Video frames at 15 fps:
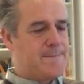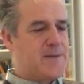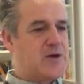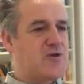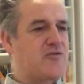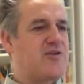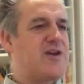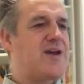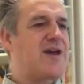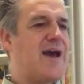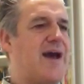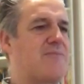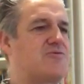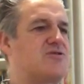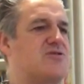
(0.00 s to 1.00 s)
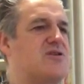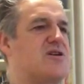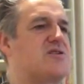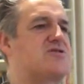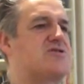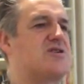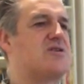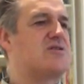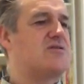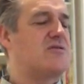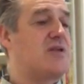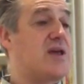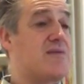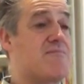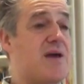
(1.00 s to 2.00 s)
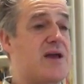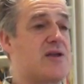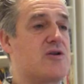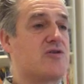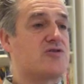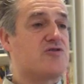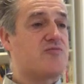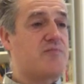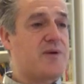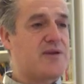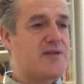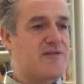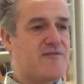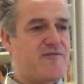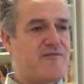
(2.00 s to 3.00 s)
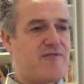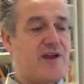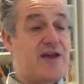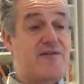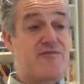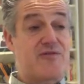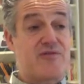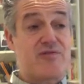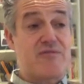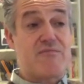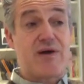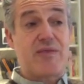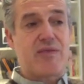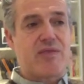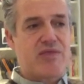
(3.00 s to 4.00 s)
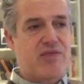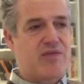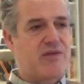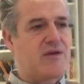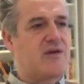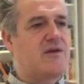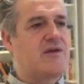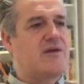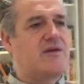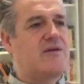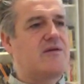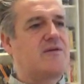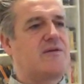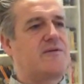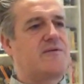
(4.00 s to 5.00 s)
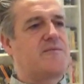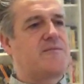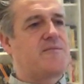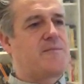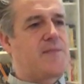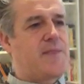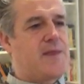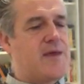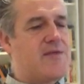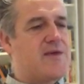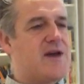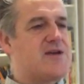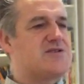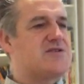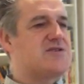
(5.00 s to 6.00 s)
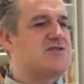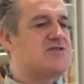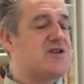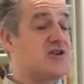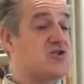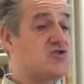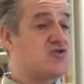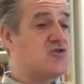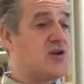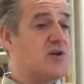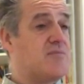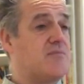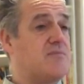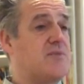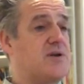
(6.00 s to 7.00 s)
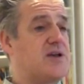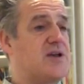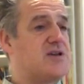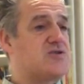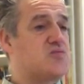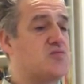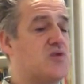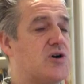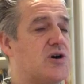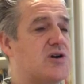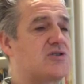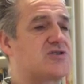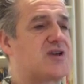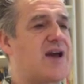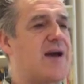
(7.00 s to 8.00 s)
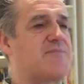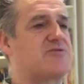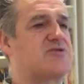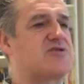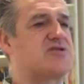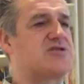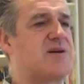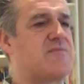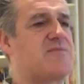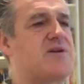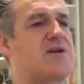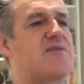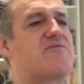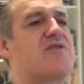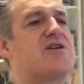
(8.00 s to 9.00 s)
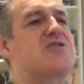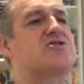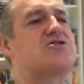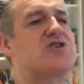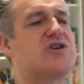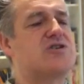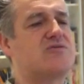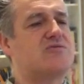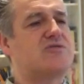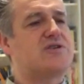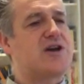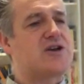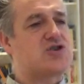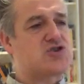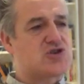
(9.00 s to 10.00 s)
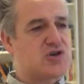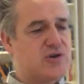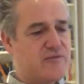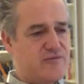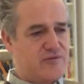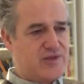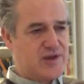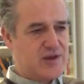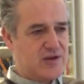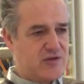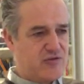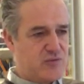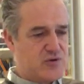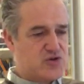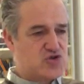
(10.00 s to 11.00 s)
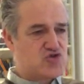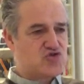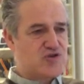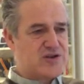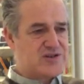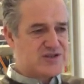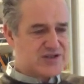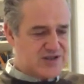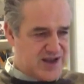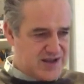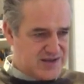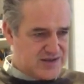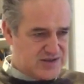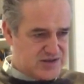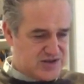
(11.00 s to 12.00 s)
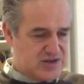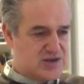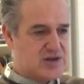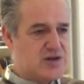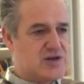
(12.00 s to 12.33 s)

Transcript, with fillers: Because he captured the eternal. He may not have been the flavour of the month in the 18th century, but his works captured something of the eternal nature of things which transcends